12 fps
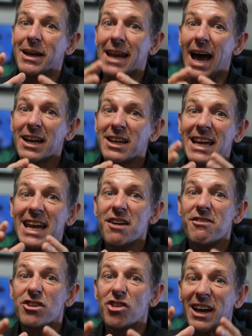not to
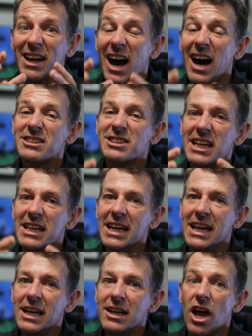give in to the constant
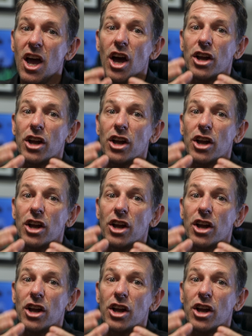need